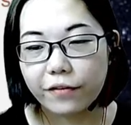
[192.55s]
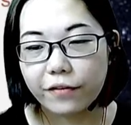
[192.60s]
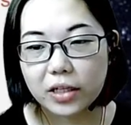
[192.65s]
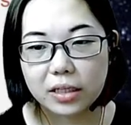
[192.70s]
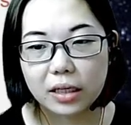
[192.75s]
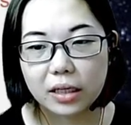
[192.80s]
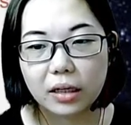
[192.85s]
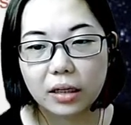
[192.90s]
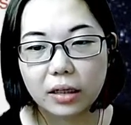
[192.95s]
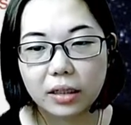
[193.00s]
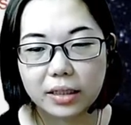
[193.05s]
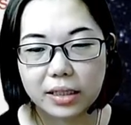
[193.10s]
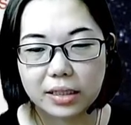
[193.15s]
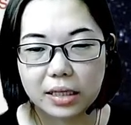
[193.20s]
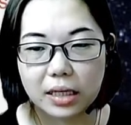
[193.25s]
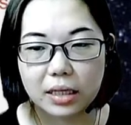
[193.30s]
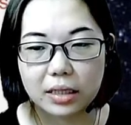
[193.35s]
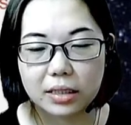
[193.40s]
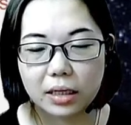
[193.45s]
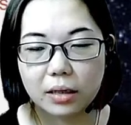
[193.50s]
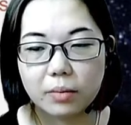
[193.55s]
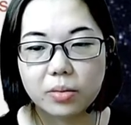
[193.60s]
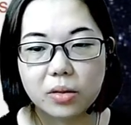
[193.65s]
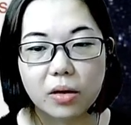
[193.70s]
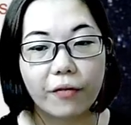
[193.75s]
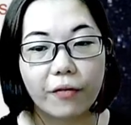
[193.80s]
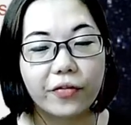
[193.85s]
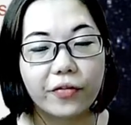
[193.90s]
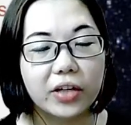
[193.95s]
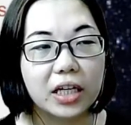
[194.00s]
Physical is in terms
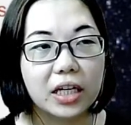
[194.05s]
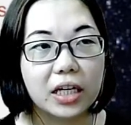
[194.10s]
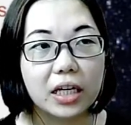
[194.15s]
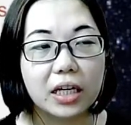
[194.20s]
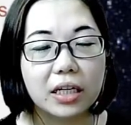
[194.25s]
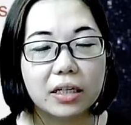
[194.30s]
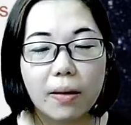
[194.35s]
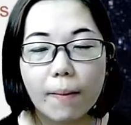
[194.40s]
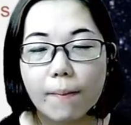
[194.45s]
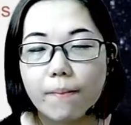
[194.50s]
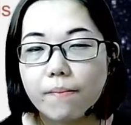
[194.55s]
of heat,